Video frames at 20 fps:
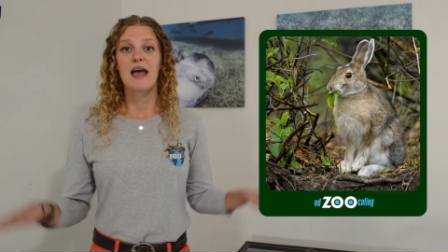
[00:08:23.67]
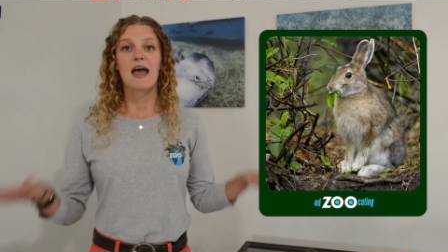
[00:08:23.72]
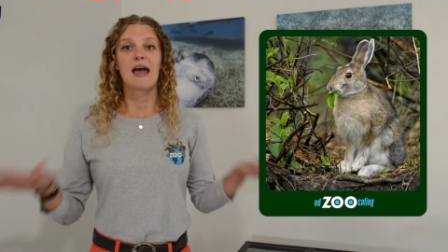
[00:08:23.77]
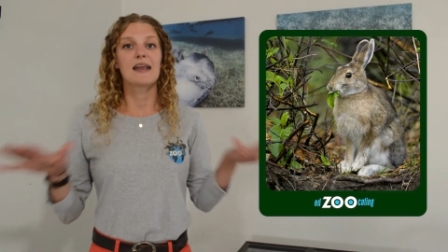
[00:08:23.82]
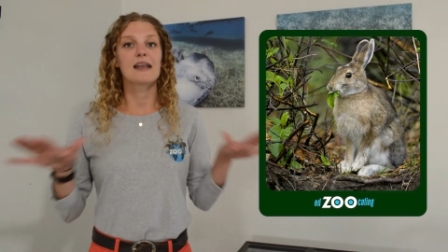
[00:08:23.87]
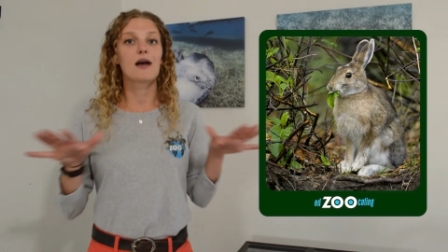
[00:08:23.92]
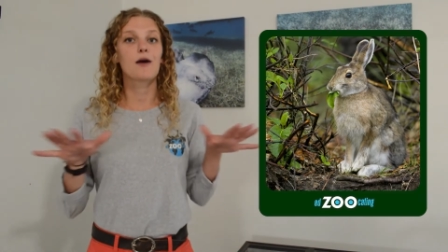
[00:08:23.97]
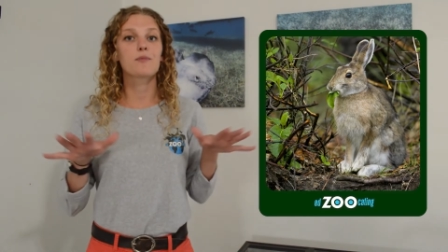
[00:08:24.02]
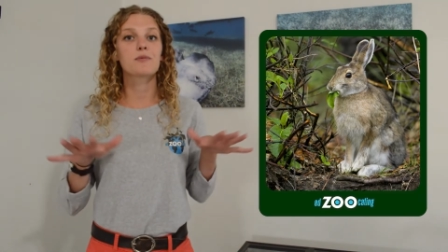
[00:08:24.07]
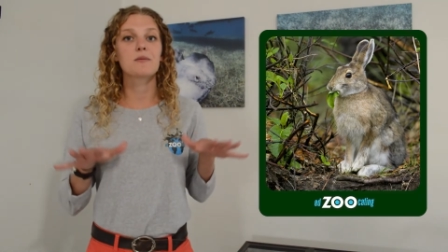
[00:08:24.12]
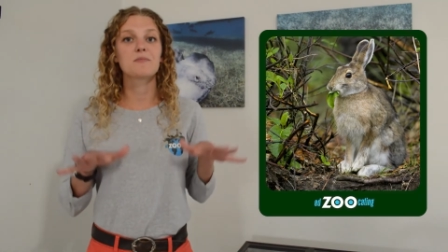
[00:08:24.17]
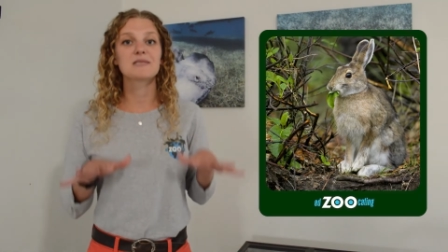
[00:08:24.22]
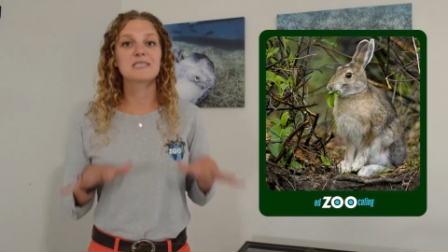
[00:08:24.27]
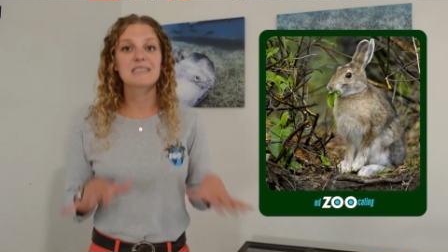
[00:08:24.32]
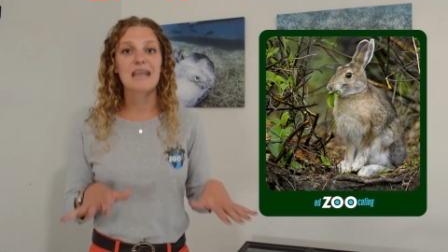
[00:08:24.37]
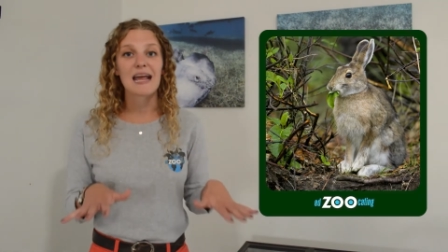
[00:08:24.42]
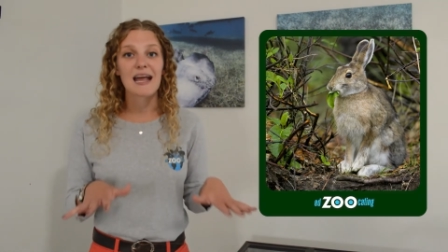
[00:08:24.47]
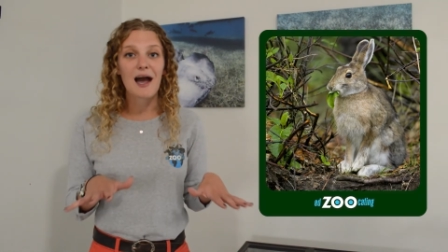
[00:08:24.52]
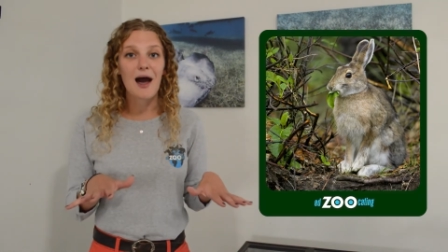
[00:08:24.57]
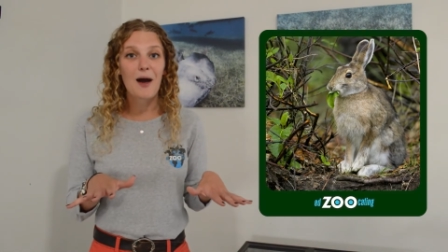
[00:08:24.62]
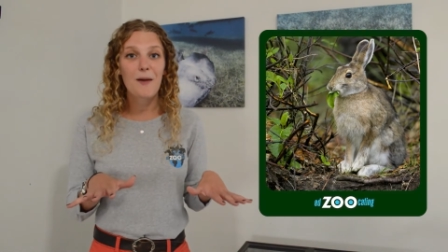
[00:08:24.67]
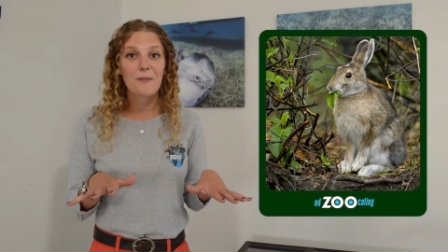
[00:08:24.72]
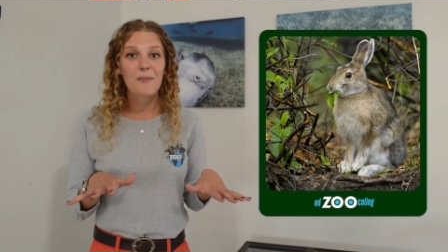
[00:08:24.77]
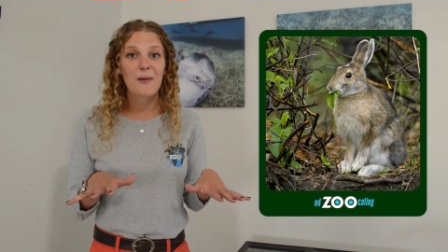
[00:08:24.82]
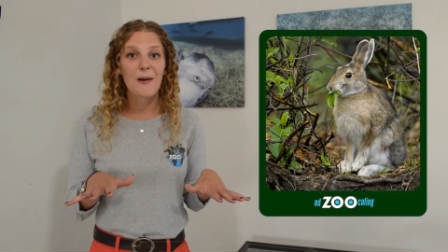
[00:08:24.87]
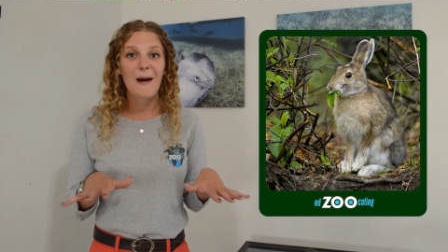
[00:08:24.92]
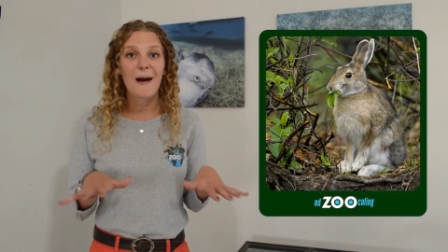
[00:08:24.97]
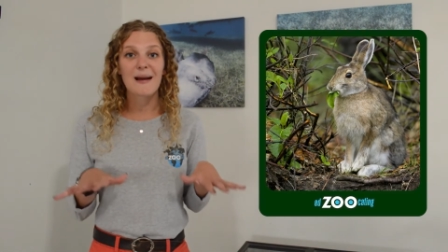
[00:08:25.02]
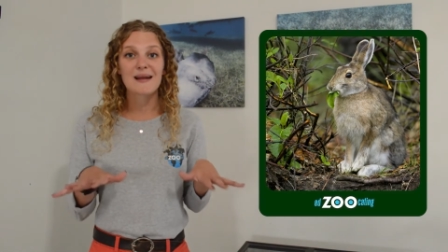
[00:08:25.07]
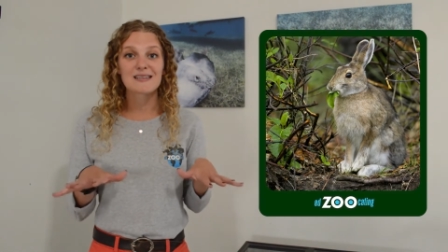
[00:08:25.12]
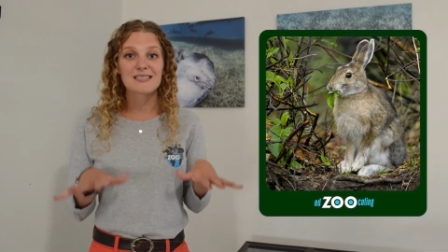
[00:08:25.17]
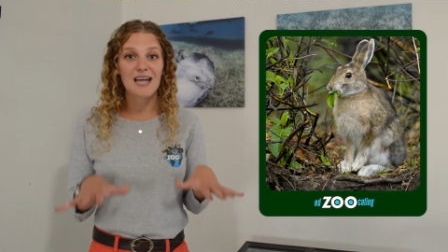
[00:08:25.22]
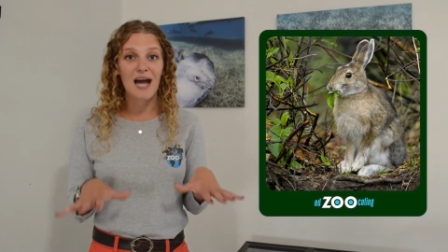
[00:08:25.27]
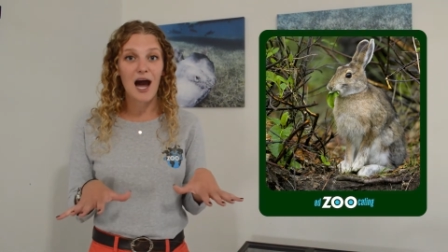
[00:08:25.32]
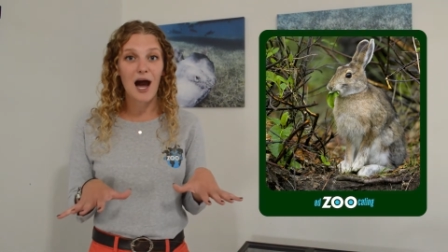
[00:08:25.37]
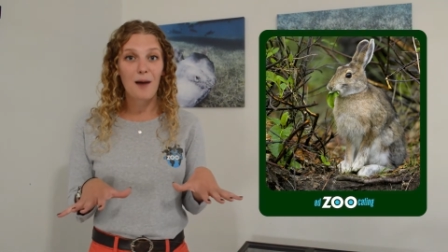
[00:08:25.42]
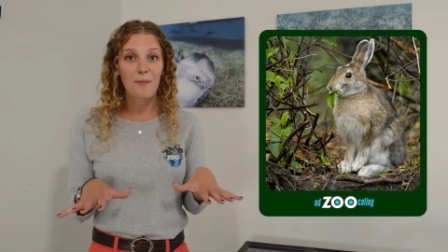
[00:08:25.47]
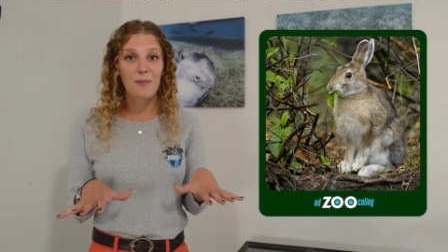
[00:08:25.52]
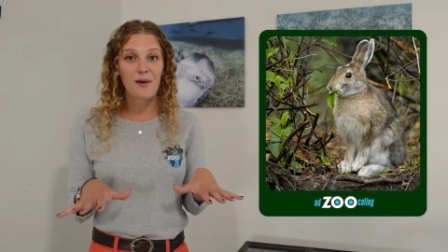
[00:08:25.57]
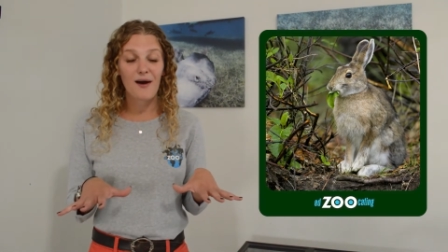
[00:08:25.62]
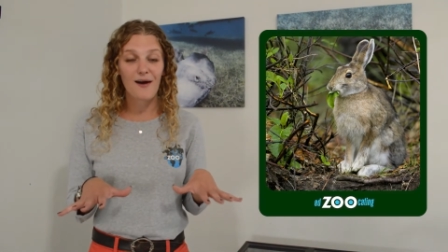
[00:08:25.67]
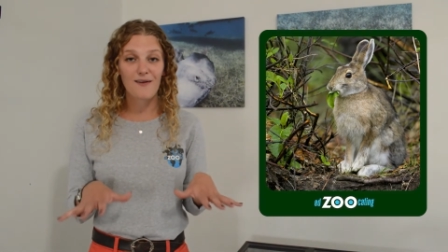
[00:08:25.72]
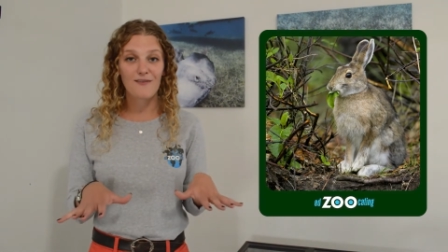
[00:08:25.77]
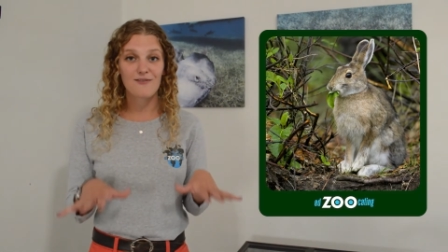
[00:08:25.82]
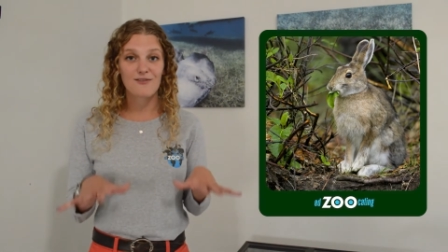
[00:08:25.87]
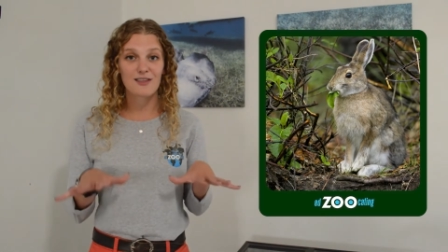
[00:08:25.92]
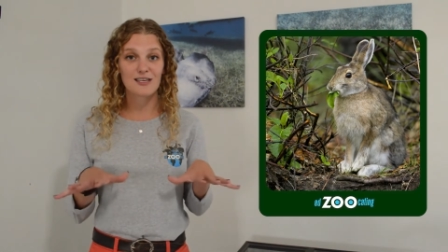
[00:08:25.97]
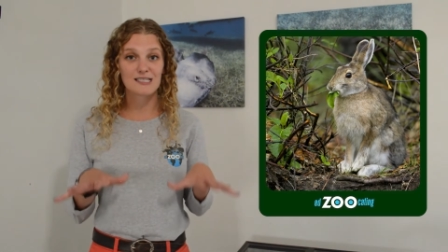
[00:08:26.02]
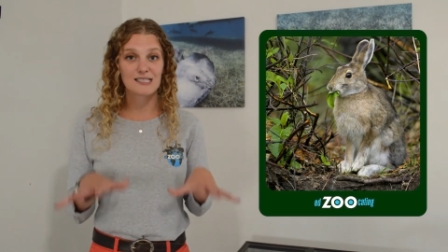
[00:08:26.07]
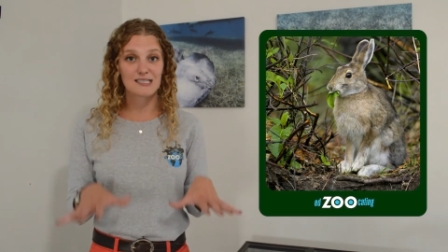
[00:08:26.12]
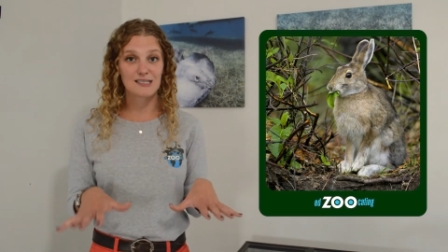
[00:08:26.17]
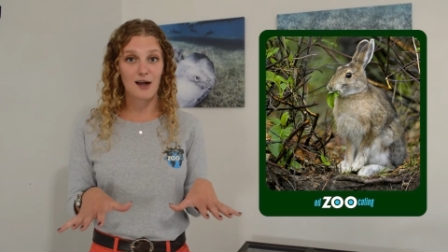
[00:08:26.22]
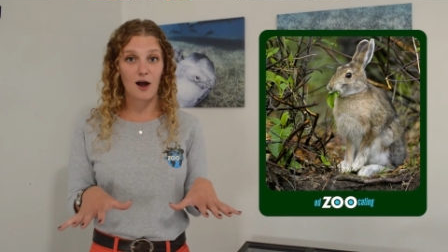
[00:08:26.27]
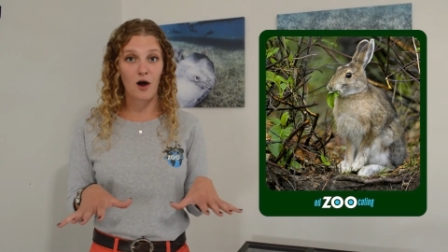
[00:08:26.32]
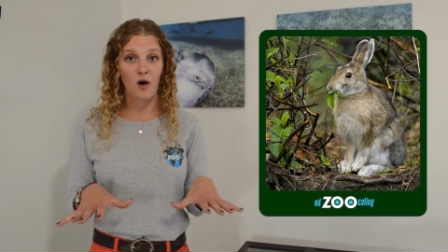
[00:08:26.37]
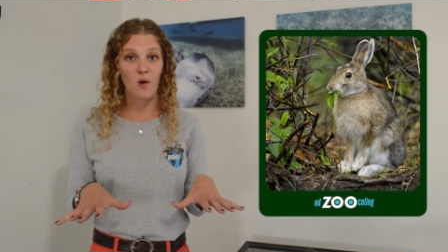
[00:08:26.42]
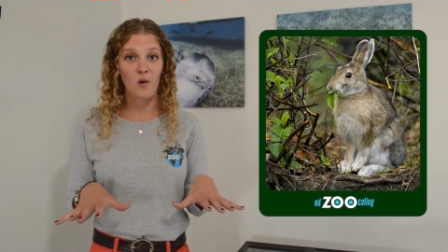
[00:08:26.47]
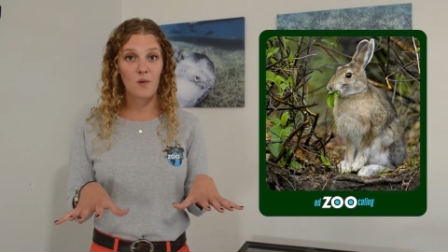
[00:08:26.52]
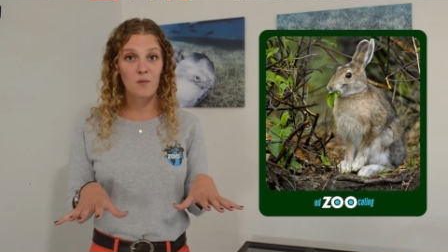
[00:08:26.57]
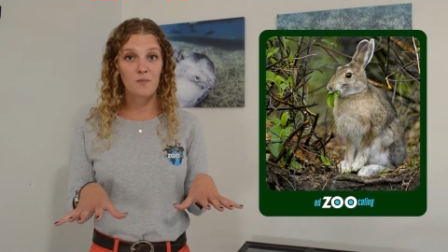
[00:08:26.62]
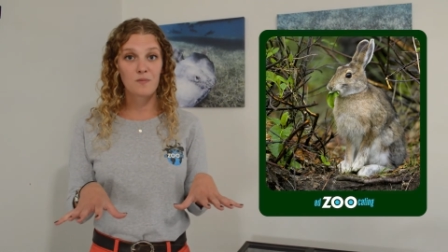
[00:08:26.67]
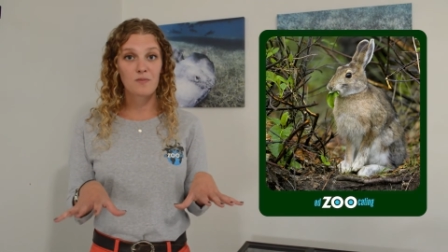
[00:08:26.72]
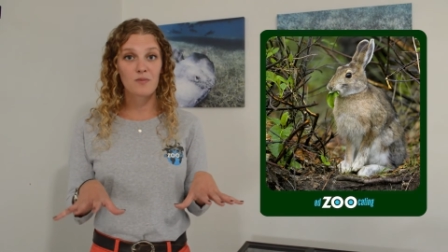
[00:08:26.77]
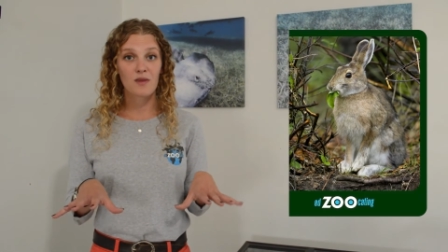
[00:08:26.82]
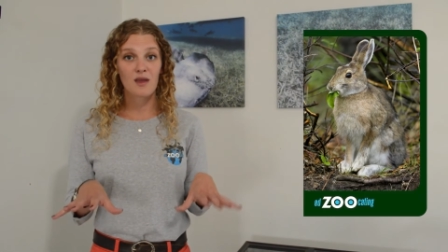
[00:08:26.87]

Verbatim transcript: and help them stay up on top of the snow.